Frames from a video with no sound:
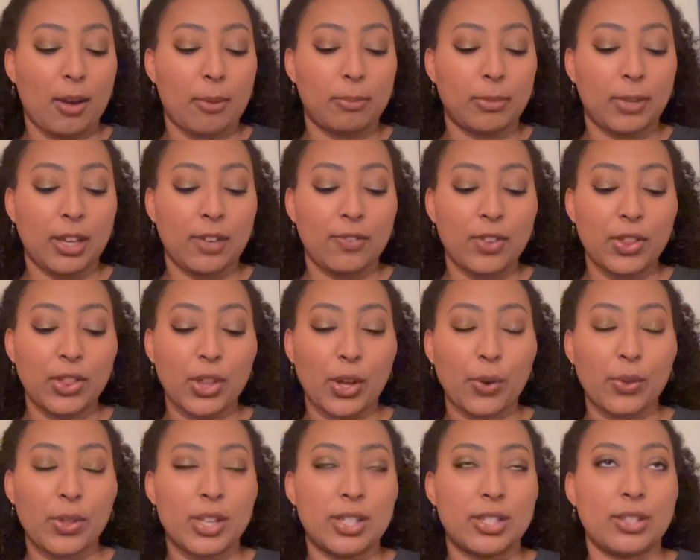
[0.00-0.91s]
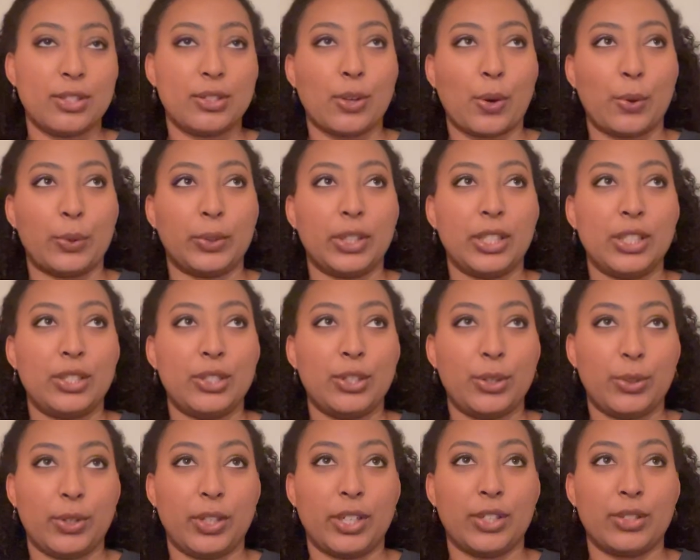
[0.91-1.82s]
Even though this is only
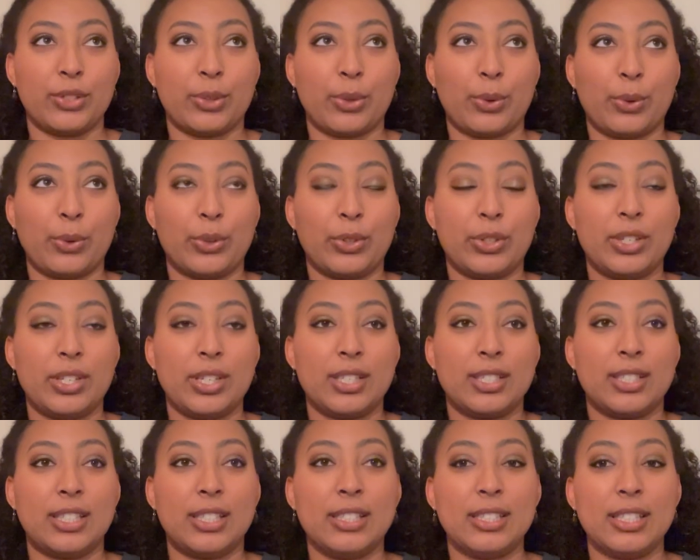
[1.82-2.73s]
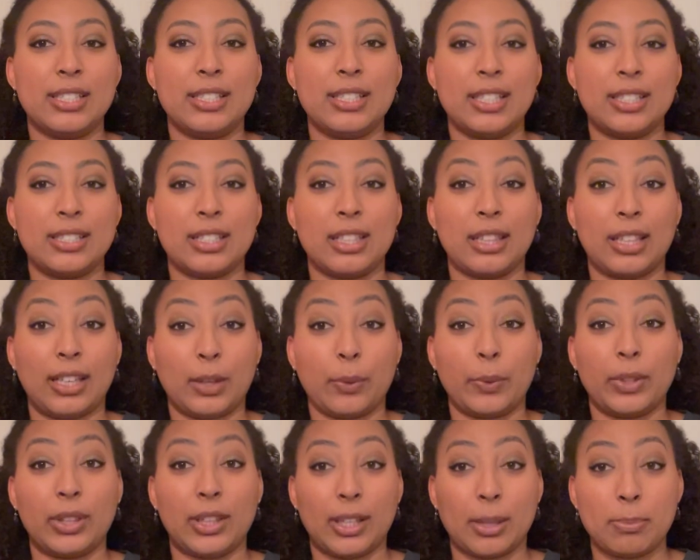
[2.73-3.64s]
2 years old, since this is a
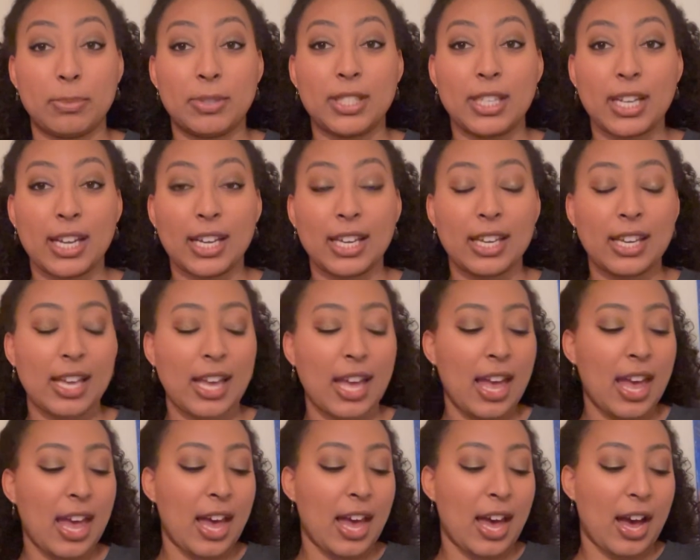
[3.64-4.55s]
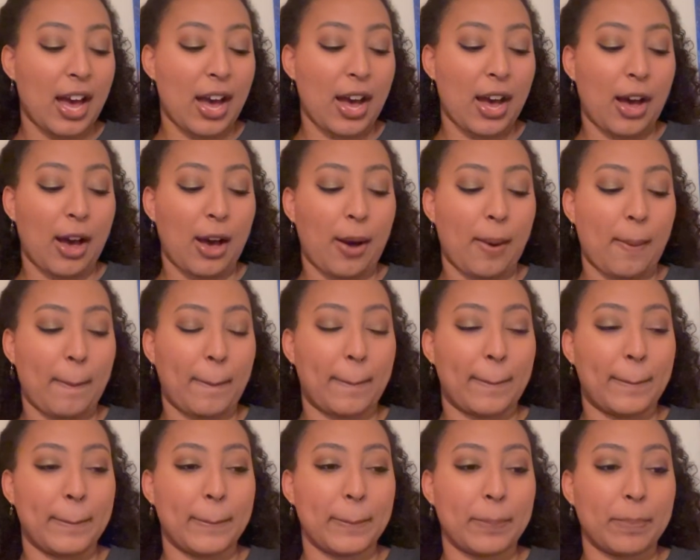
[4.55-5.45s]
liquid lipstick,
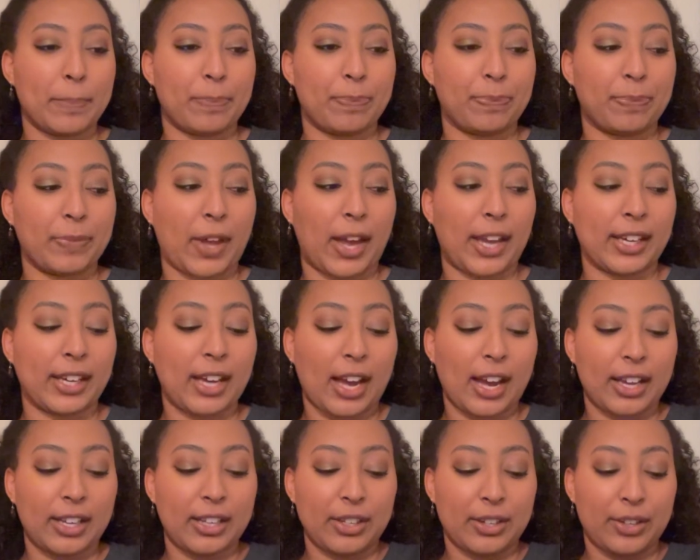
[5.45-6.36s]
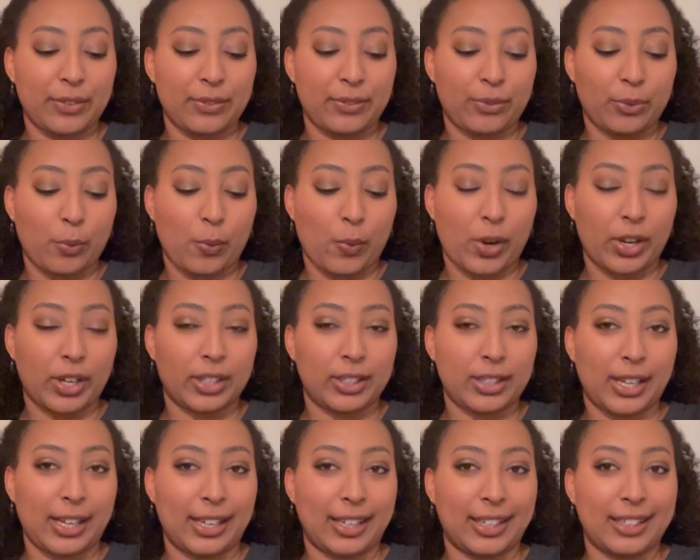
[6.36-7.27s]
I kind of want to
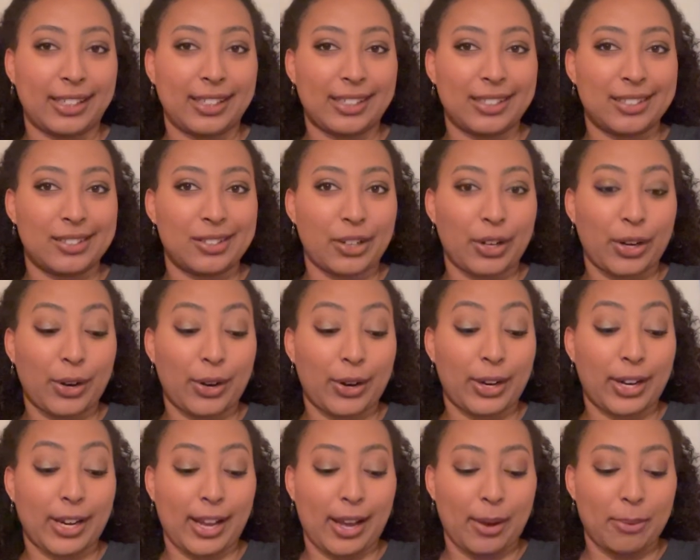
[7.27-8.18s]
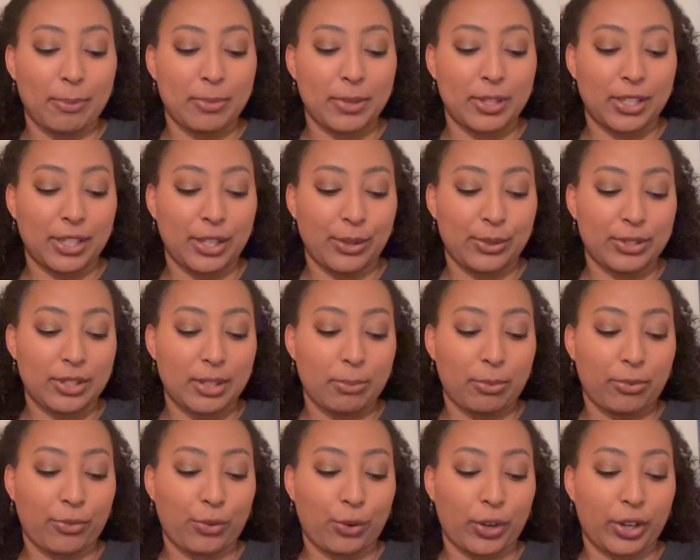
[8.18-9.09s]
like hurry up and use it
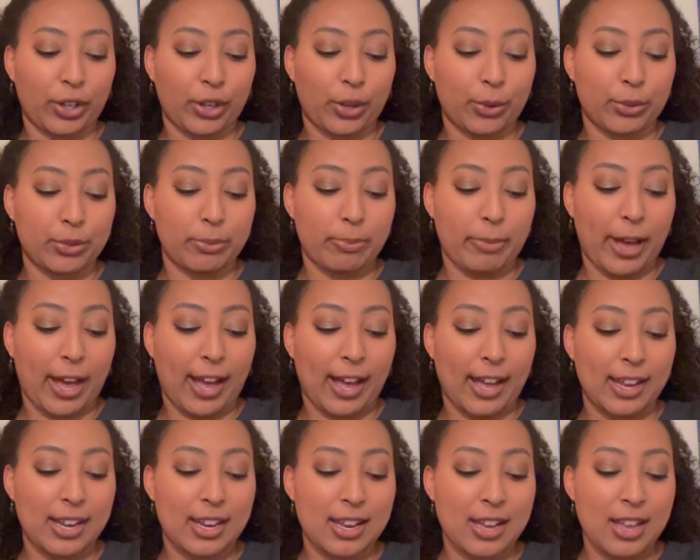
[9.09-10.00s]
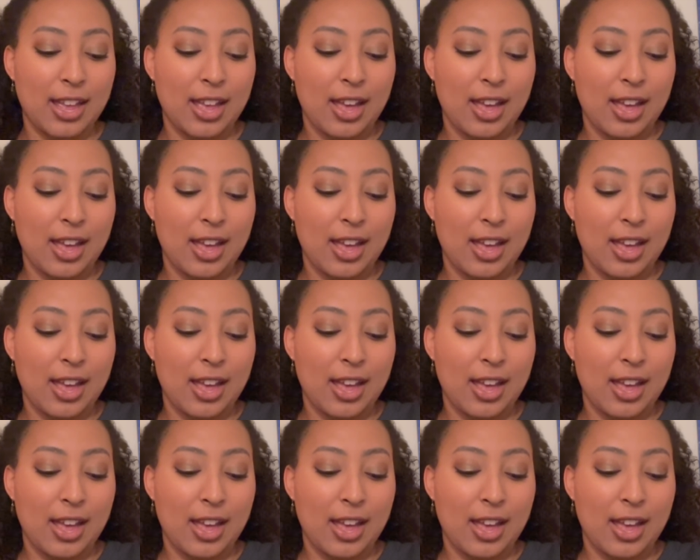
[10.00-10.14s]
before it goes bad.